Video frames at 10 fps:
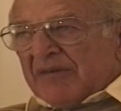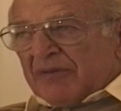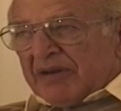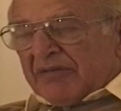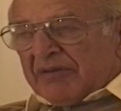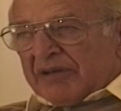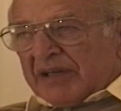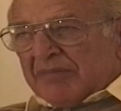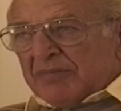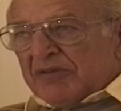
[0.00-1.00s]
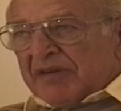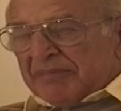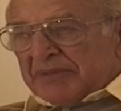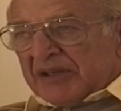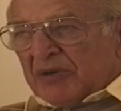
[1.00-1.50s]
where we were going to move
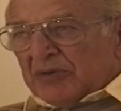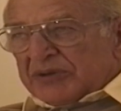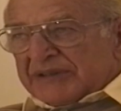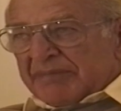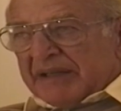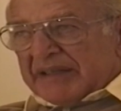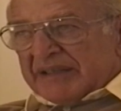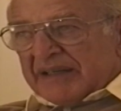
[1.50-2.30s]
up the coast a bit,